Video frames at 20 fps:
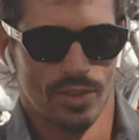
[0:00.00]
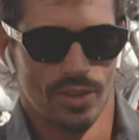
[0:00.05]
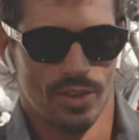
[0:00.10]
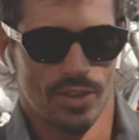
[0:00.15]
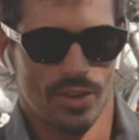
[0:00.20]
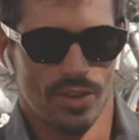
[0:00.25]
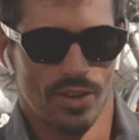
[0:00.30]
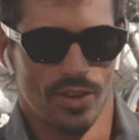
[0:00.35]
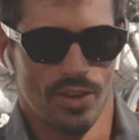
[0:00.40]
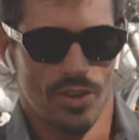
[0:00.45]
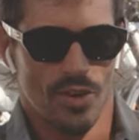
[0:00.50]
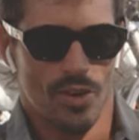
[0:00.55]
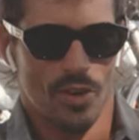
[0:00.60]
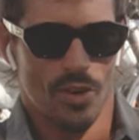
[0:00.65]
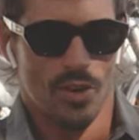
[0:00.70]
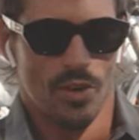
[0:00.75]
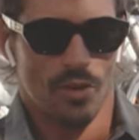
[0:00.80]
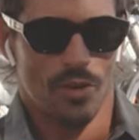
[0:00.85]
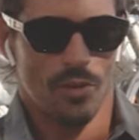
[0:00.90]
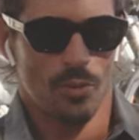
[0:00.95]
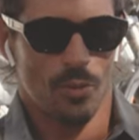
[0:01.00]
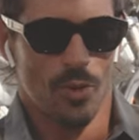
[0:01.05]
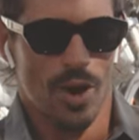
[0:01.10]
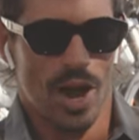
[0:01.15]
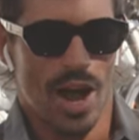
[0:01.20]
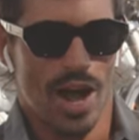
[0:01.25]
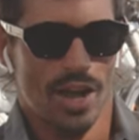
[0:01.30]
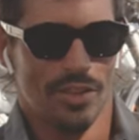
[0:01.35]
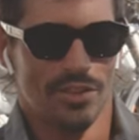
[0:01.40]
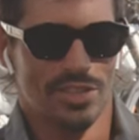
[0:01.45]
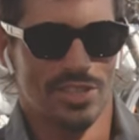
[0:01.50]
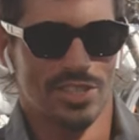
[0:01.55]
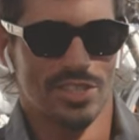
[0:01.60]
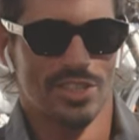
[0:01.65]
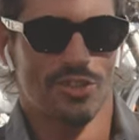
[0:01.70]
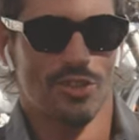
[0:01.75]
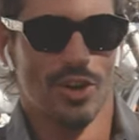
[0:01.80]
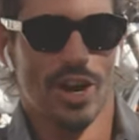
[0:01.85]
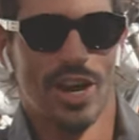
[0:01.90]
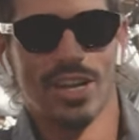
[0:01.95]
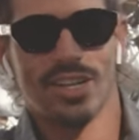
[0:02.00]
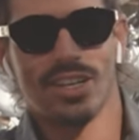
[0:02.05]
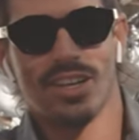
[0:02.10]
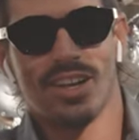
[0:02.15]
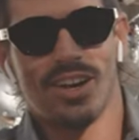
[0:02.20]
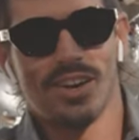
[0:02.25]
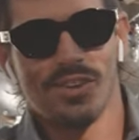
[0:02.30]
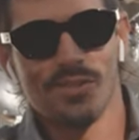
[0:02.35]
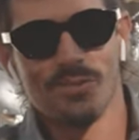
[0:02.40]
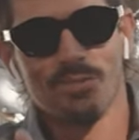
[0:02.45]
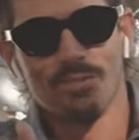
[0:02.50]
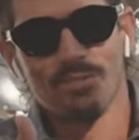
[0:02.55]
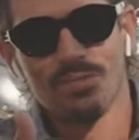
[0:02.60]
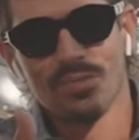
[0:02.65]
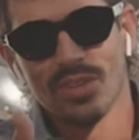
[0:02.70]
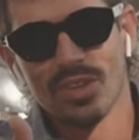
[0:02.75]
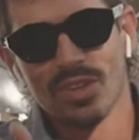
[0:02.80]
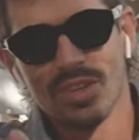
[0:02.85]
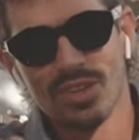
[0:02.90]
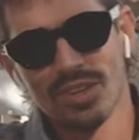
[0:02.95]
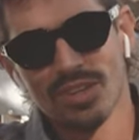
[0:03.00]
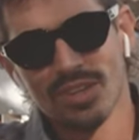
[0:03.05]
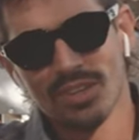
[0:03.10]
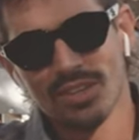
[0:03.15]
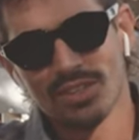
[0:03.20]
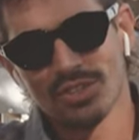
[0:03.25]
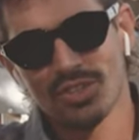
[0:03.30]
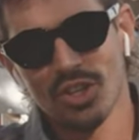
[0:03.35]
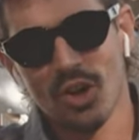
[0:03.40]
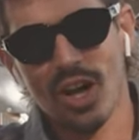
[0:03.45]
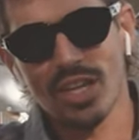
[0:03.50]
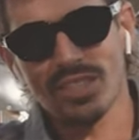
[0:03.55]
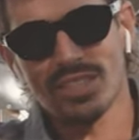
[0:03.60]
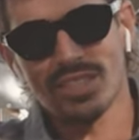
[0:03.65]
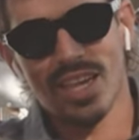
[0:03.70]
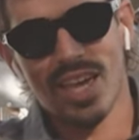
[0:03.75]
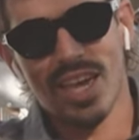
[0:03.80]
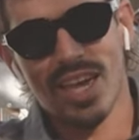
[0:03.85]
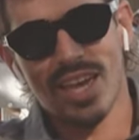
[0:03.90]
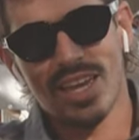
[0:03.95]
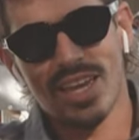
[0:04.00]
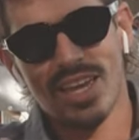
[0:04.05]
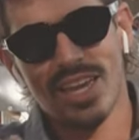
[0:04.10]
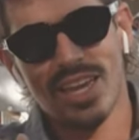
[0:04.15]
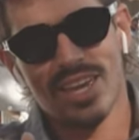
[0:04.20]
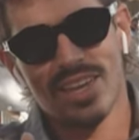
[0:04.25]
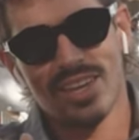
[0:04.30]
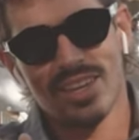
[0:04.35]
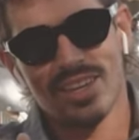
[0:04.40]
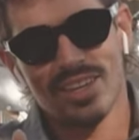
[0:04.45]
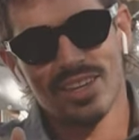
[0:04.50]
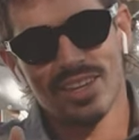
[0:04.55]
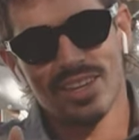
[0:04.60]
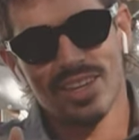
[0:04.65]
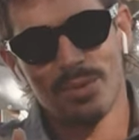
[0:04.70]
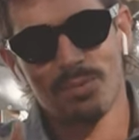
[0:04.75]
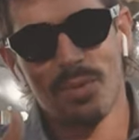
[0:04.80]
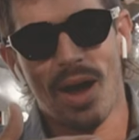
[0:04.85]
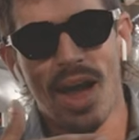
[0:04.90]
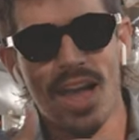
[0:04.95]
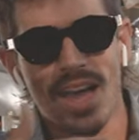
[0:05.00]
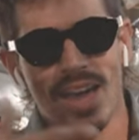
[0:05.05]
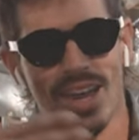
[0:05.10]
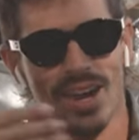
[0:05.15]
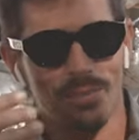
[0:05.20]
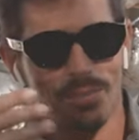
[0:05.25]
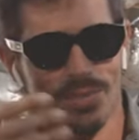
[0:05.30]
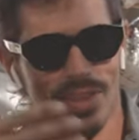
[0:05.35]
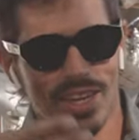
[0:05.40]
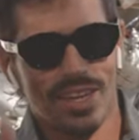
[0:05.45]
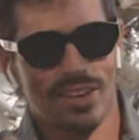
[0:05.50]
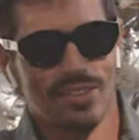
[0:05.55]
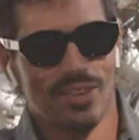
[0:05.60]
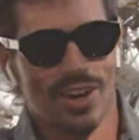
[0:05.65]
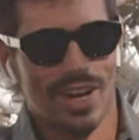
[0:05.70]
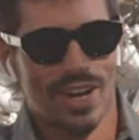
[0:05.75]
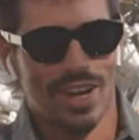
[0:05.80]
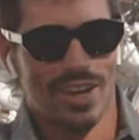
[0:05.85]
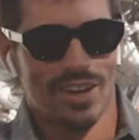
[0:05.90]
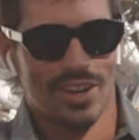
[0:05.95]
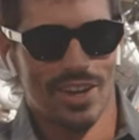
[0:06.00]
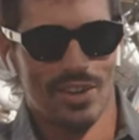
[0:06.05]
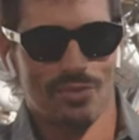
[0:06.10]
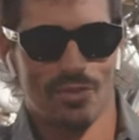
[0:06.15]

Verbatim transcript: boys, ready? Wow, this is great. So I say, in my head, I'm thinking right now,